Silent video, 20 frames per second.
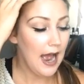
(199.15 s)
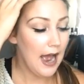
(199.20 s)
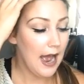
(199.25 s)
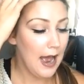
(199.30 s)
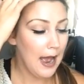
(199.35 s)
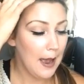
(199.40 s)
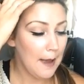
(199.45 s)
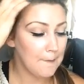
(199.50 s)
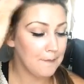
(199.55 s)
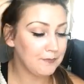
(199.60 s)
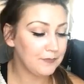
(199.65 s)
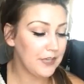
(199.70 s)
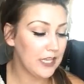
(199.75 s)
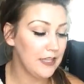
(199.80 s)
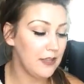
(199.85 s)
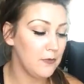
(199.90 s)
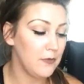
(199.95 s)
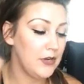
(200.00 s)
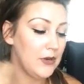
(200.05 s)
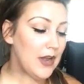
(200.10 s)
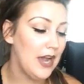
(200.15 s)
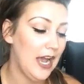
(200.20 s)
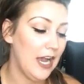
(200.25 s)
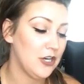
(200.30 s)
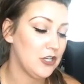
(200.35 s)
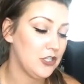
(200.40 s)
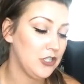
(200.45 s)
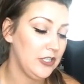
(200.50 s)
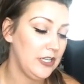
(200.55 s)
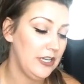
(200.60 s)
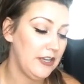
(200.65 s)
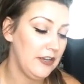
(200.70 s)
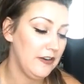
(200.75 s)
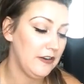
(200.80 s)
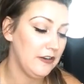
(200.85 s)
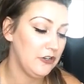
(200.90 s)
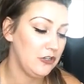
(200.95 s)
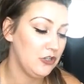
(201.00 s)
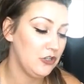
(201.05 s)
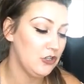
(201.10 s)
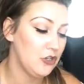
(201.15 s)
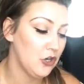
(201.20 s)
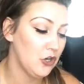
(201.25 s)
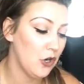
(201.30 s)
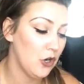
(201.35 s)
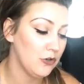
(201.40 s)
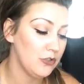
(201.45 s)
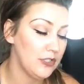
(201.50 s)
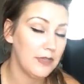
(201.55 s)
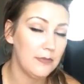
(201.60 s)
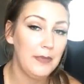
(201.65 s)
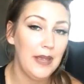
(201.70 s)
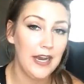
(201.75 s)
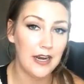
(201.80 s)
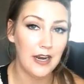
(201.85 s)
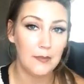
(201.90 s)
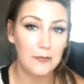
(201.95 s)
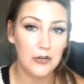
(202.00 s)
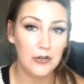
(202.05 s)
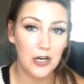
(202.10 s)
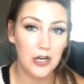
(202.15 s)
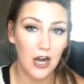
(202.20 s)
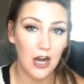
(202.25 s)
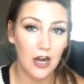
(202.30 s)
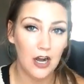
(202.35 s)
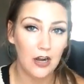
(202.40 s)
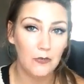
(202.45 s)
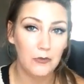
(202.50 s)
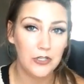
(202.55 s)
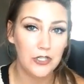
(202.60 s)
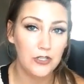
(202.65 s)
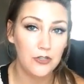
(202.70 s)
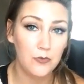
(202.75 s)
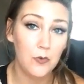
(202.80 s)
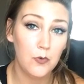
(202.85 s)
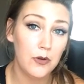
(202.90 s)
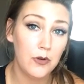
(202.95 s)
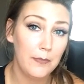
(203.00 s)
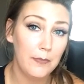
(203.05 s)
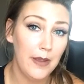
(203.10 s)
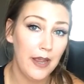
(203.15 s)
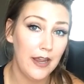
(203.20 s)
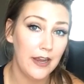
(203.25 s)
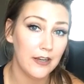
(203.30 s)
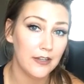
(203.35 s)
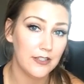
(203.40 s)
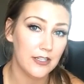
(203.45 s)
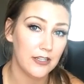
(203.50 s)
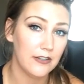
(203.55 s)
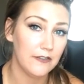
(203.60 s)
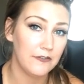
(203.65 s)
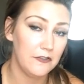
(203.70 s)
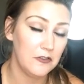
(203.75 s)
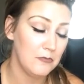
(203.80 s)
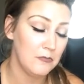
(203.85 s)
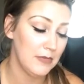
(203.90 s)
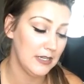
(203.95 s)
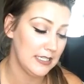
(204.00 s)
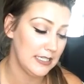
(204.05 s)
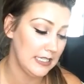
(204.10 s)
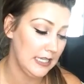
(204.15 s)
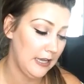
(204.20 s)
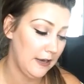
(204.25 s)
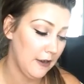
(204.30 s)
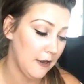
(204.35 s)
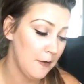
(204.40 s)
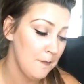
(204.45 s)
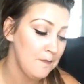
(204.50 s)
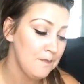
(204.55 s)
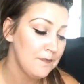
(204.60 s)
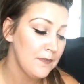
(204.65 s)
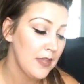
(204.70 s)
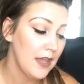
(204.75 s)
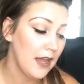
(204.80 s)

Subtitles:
And then when you actually go to pick up your card, which you wouldn't pay until a few months later,